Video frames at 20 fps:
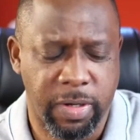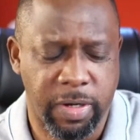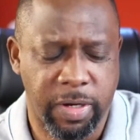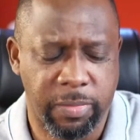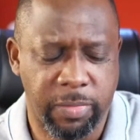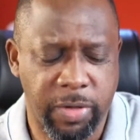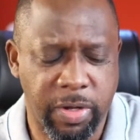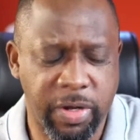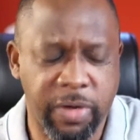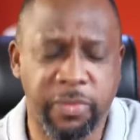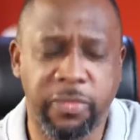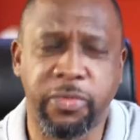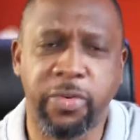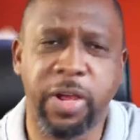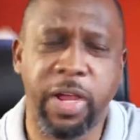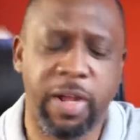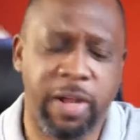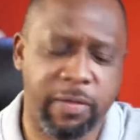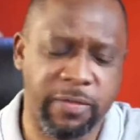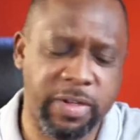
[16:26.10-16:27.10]
I'm not
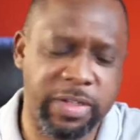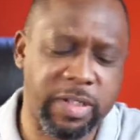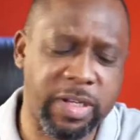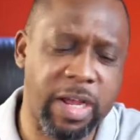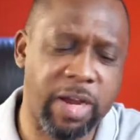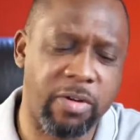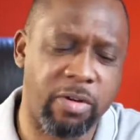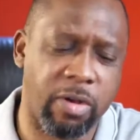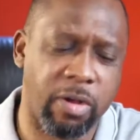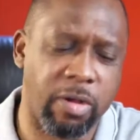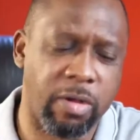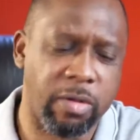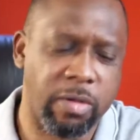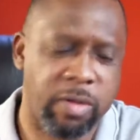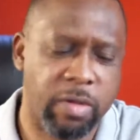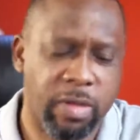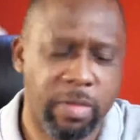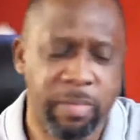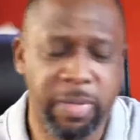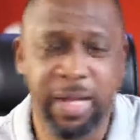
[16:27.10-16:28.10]
afraid of the terror
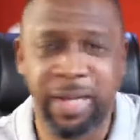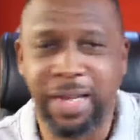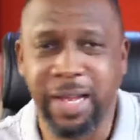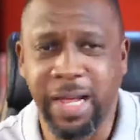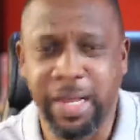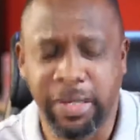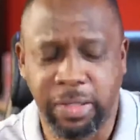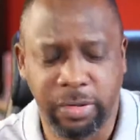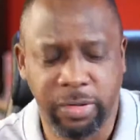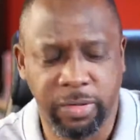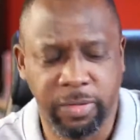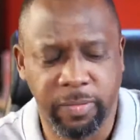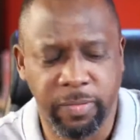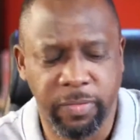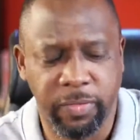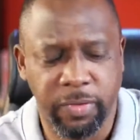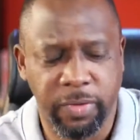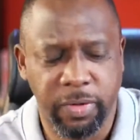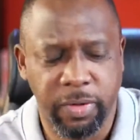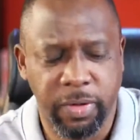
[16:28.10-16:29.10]
by night.
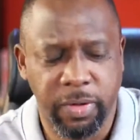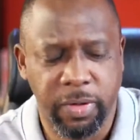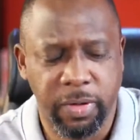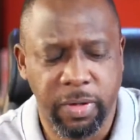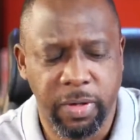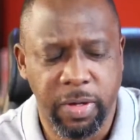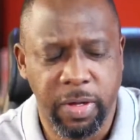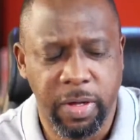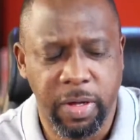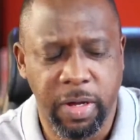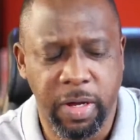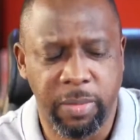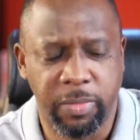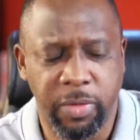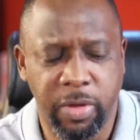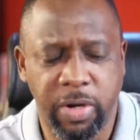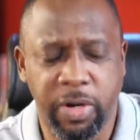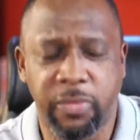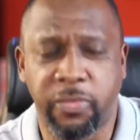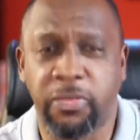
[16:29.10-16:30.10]
I'm
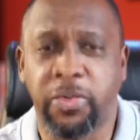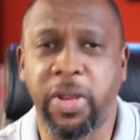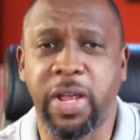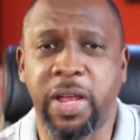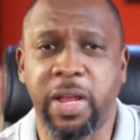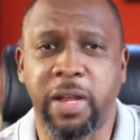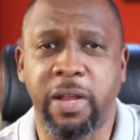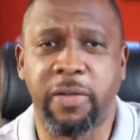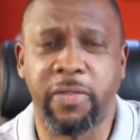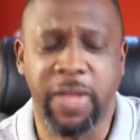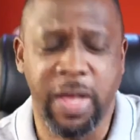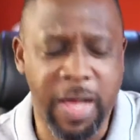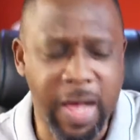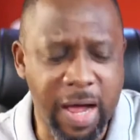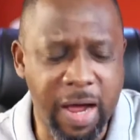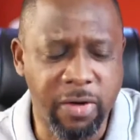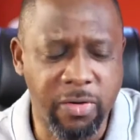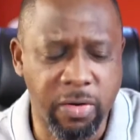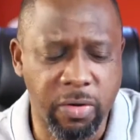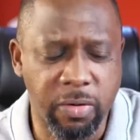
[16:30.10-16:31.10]
not afraid of the
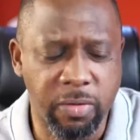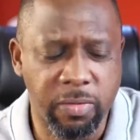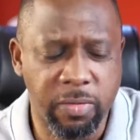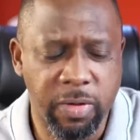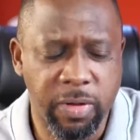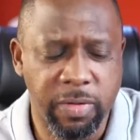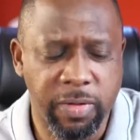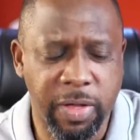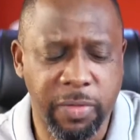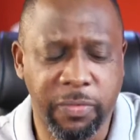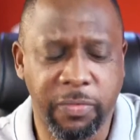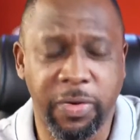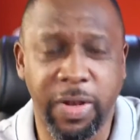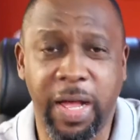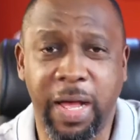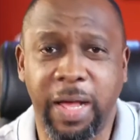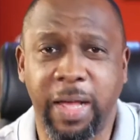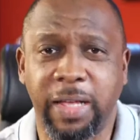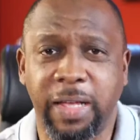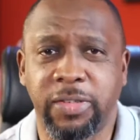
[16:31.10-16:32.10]
arrow that
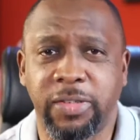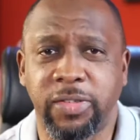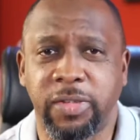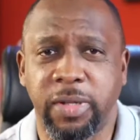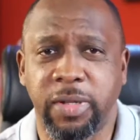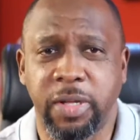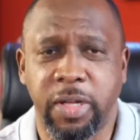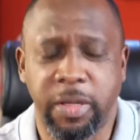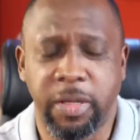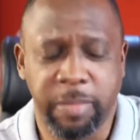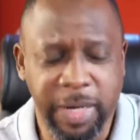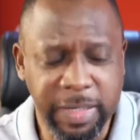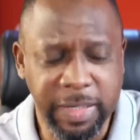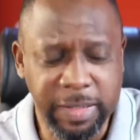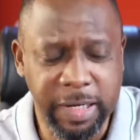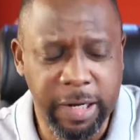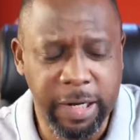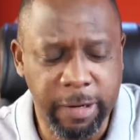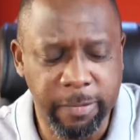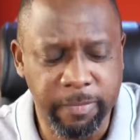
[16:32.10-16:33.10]
flies by
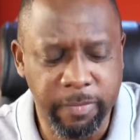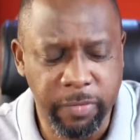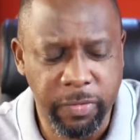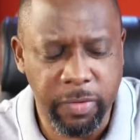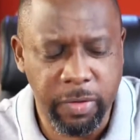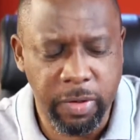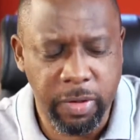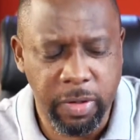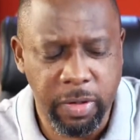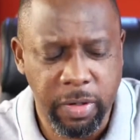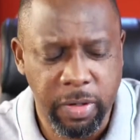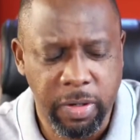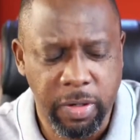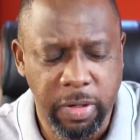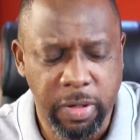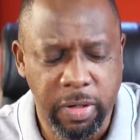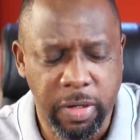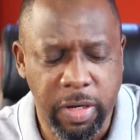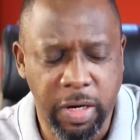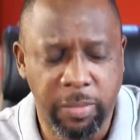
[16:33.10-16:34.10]
day.
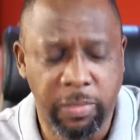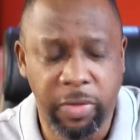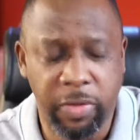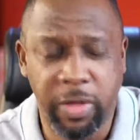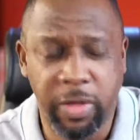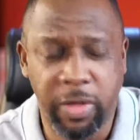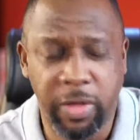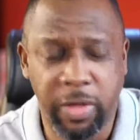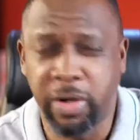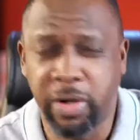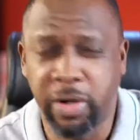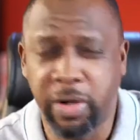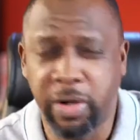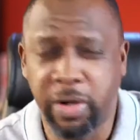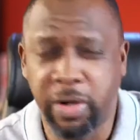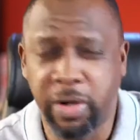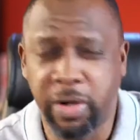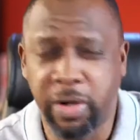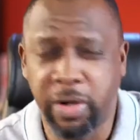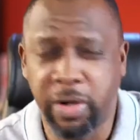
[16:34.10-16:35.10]
I'm not afraid of
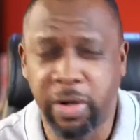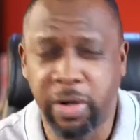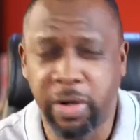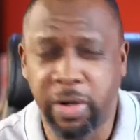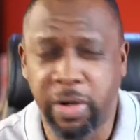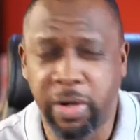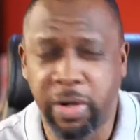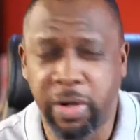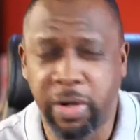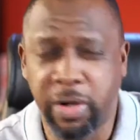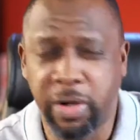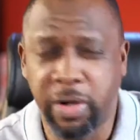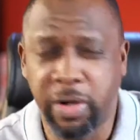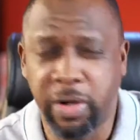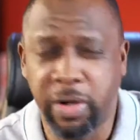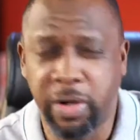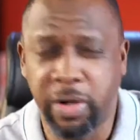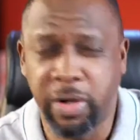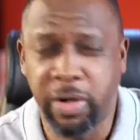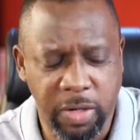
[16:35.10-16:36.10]
the pestilence
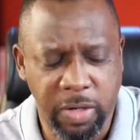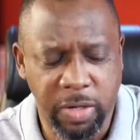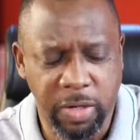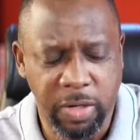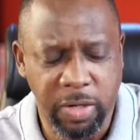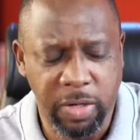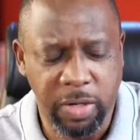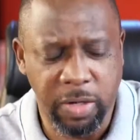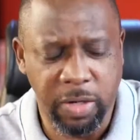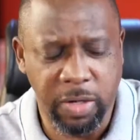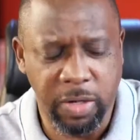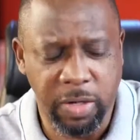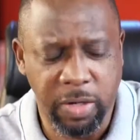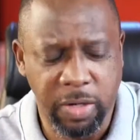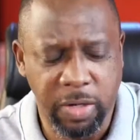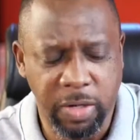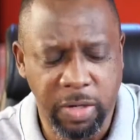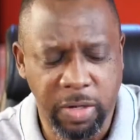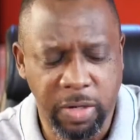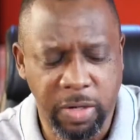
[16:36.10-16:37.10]
that walks in
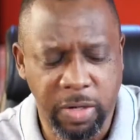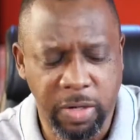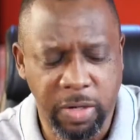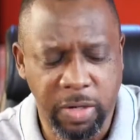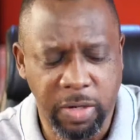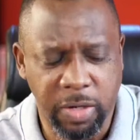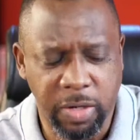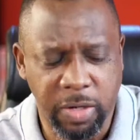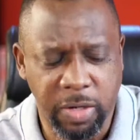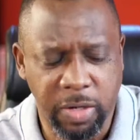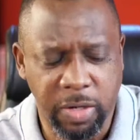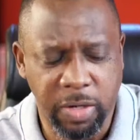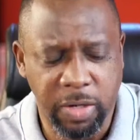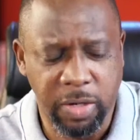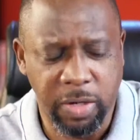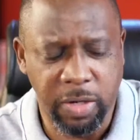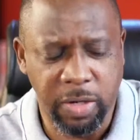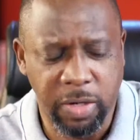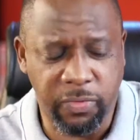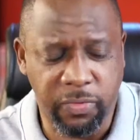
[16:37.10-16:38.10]
darkness. I'm
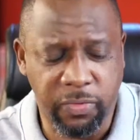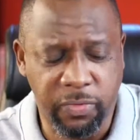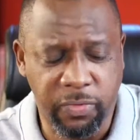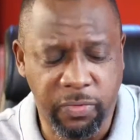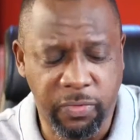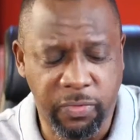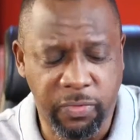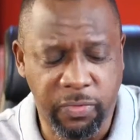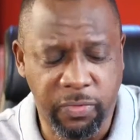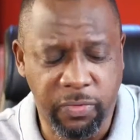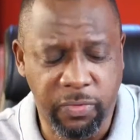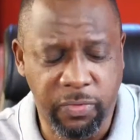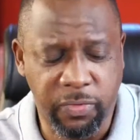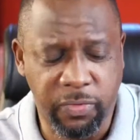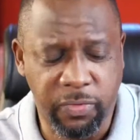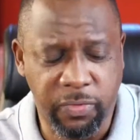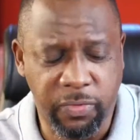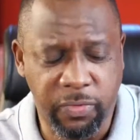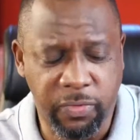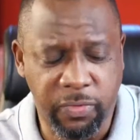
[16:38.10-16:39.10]
not afraid of the
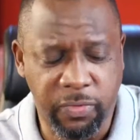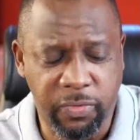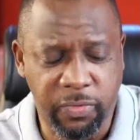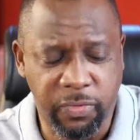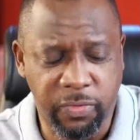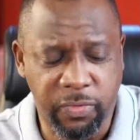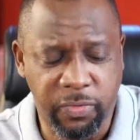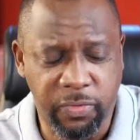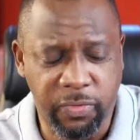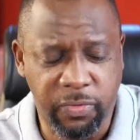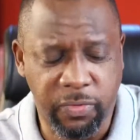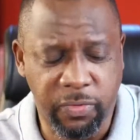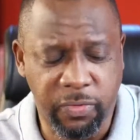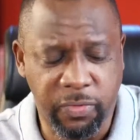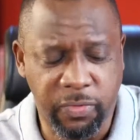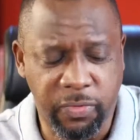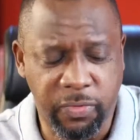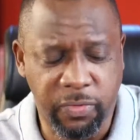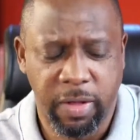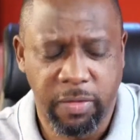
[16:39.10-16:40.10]
destruction
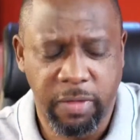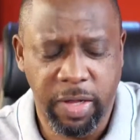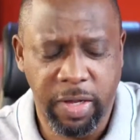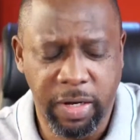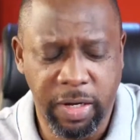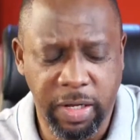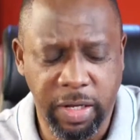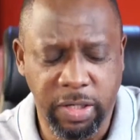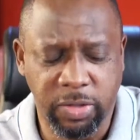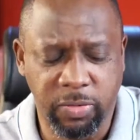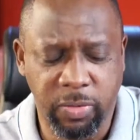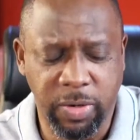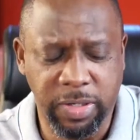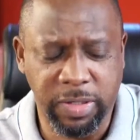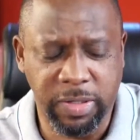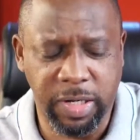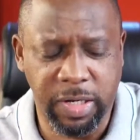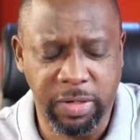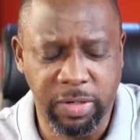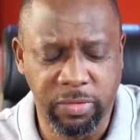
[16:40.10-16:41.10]
that lays
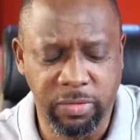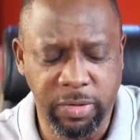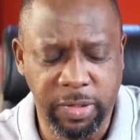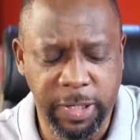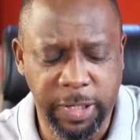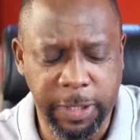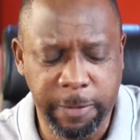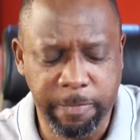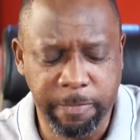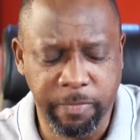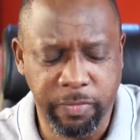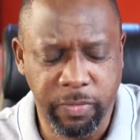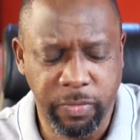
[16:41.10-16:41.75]
waste at noonday.